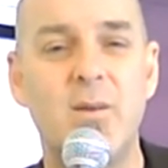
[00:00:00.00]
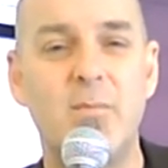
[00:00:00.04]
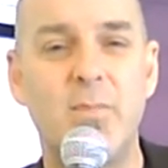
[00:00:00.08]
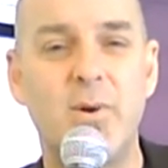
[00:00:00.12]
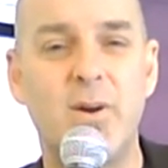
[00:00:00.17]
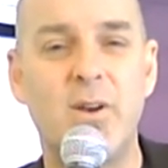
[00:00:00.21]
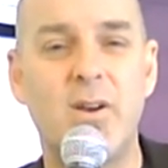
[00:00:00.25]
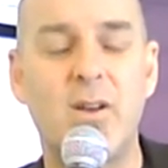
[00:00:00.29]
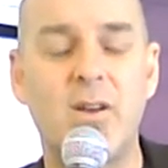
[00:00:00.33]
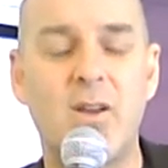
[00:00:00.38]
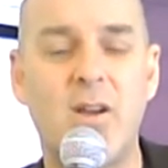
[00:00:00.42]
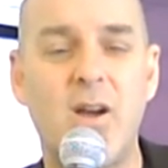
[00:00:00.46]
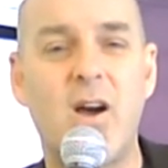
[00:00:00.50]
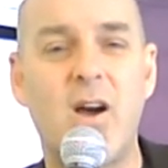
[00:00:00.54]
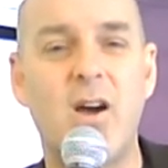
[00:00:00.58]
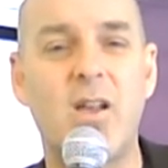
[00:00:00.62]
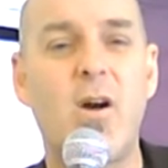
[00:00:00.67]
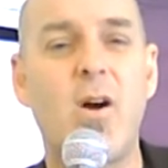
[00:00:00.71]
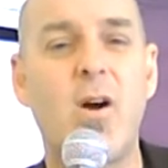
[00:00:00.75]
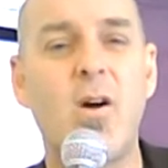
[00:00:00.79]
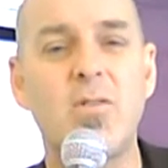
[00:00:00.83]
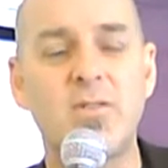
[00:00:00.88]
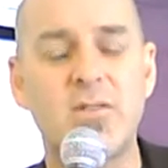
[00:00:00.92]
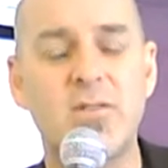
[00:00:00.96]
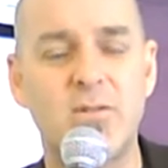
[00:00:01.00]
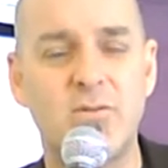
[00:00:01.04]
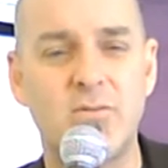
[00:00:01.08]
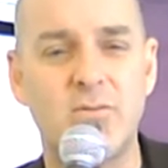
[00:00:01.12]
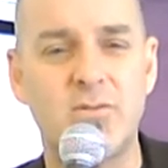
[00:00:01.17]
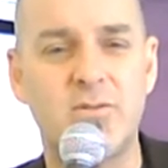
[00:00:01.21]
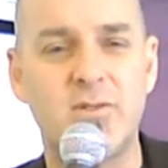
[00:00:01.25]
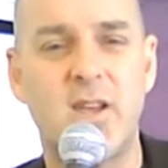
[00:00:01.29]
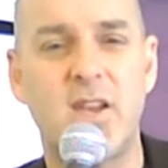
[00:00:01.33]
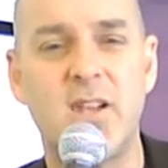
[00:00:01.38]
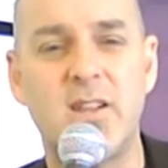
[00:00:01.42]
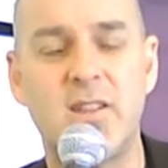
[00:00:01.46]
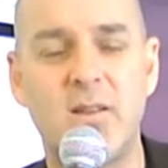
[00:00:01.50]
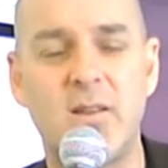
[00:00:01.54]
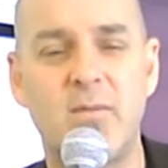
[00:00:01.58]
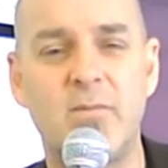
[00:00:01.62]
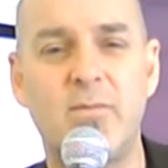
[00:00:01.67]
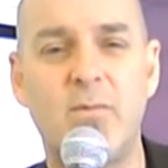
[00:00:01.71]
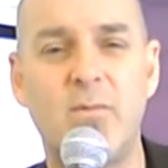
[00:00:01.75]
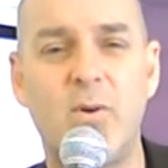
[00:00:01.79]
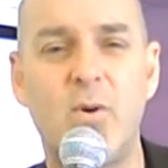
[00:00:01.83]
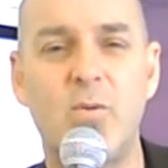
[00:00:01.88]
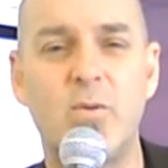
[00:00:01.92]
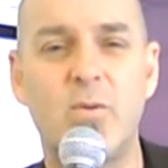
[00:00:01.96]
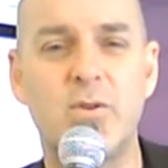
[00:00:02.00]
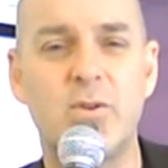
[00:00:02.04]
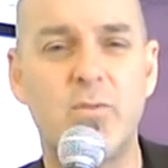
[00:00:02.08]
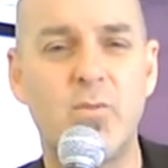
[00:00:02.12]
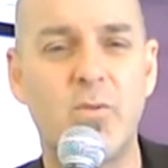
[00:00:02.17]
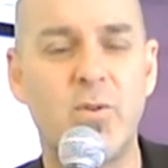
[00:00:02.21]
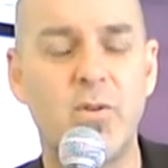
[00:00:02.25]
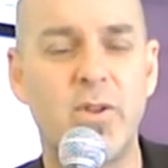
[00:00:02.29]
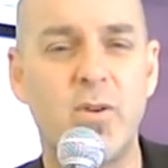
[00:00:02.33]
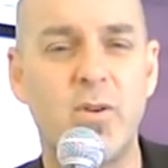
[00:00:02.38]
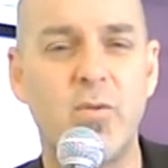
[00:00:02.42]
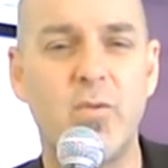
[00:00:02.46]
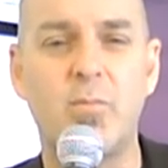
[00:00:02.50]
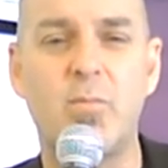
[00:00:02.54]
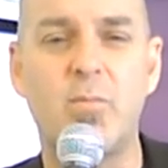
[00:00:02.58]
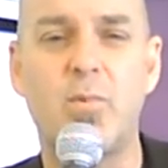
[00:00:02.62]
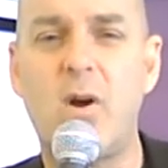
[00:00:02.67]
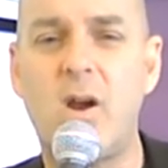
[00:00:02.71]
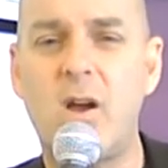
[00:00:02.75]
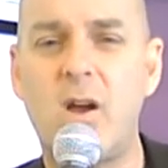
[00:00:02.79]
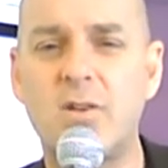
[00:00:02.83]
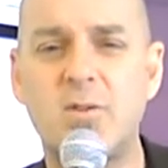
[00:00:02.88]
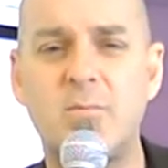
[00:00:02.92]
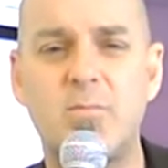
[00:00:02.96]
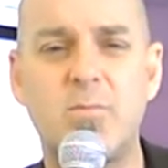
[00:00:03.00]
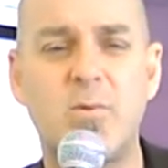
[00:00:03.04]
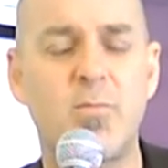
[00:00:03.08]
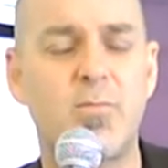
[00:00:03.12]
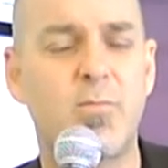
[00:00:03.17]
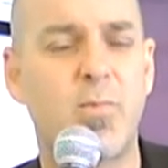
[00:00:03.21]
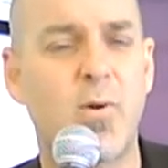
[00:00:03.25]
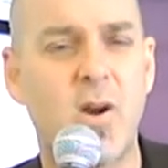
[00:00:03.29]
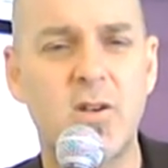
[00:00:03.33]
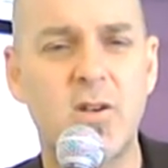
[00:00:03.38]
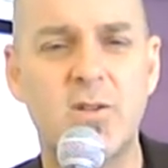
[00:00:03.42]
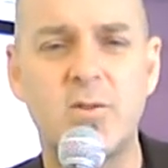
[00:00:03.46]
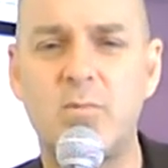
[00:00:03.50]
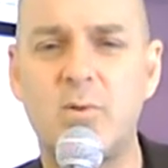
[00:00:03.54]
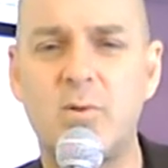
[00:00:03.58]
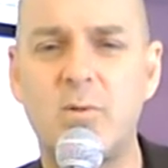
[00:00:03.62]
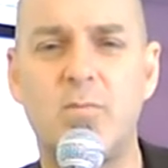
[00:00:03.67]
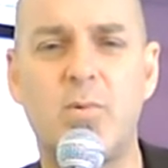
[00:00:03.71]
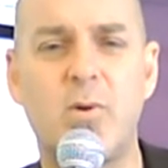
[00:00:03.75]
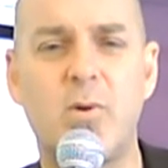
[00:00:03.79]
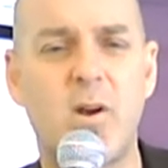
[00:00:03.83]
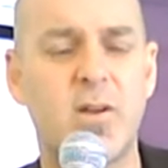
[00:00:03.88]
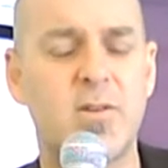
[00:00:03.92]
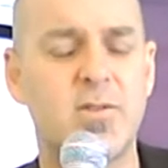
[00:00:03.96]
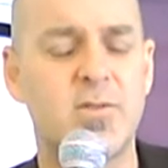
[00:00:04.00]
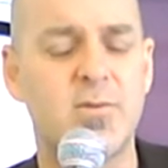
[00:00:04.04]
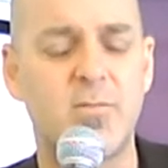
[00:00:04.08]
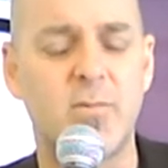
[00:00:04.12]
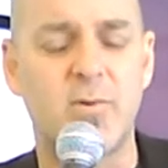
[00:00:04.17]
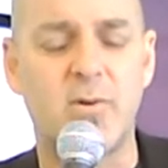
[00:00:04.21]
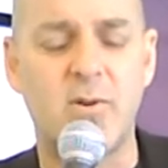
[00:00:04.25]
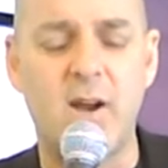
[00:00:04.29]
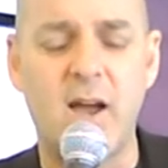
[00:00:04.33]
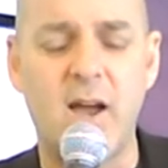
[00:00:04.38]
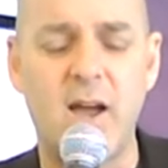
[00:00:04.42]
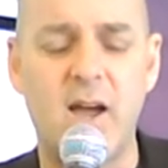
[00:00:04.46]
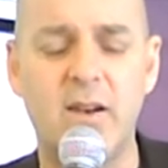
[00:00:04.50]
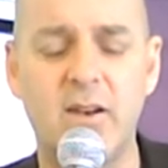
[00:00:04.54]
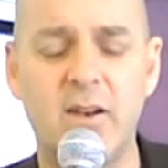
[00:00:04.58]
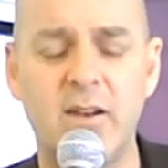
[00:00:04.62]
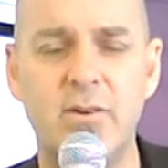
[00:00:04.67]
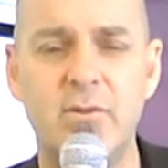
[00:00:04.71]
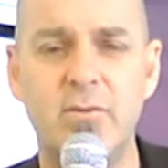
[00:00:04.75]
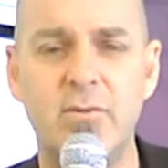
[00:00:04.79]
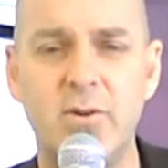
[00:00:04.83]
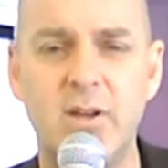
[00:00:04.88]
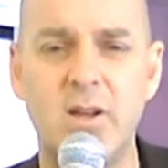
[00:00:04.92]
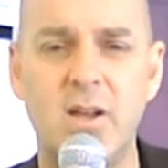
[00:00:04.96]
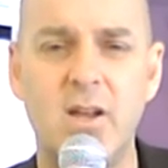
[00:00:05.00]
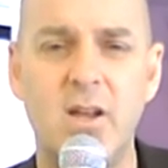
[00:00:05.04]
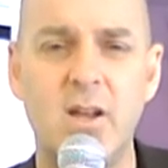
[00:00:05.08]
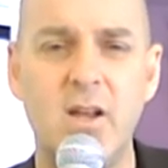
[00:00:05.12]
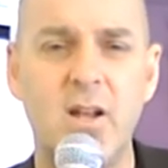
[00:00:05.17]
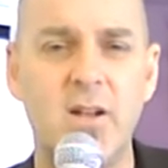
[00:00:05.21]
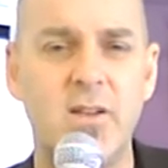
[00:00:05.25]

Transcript: But uh, God also take them forward to where they will prosper, prosper, prosper. Hallelujah.